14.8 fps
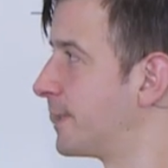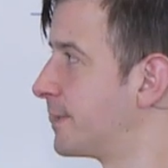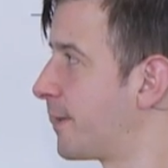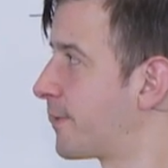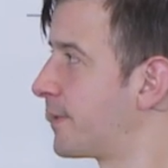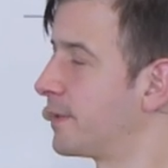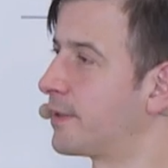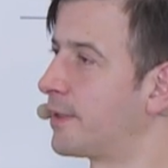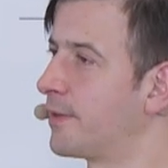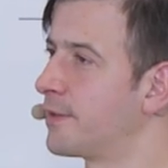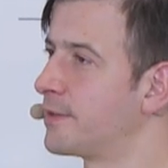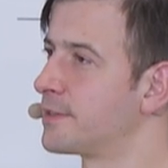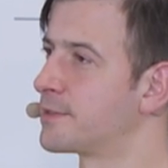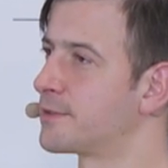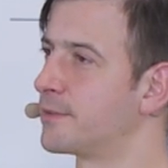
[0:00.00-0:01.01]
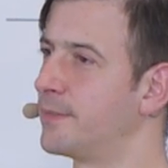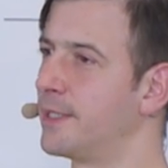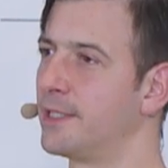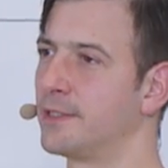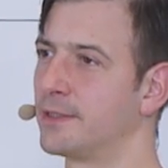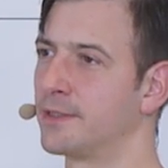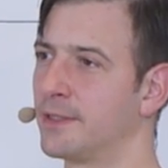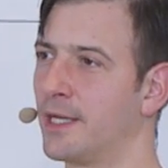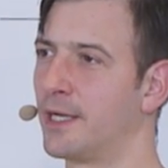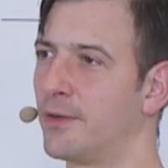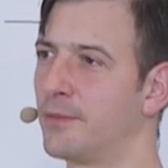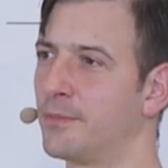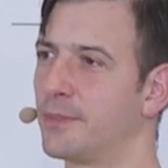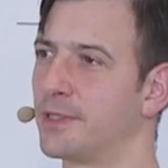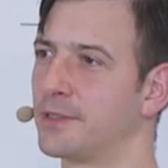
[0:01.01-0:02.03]
nothing under this domain
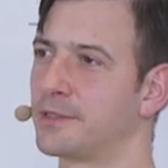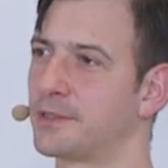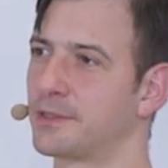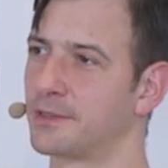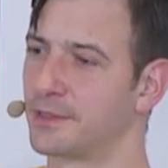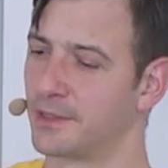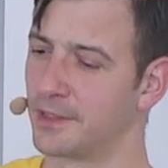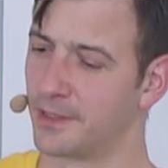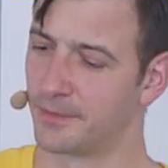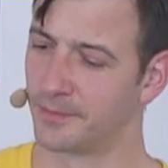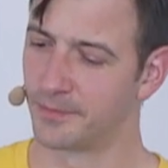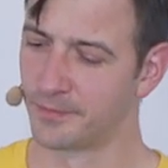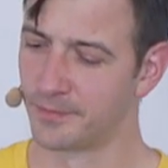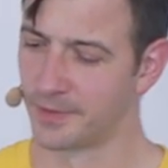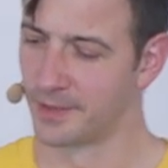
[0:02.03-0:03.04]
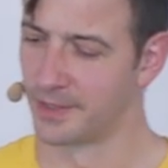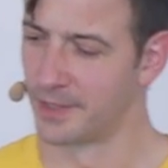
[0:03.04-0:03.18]
now, but um,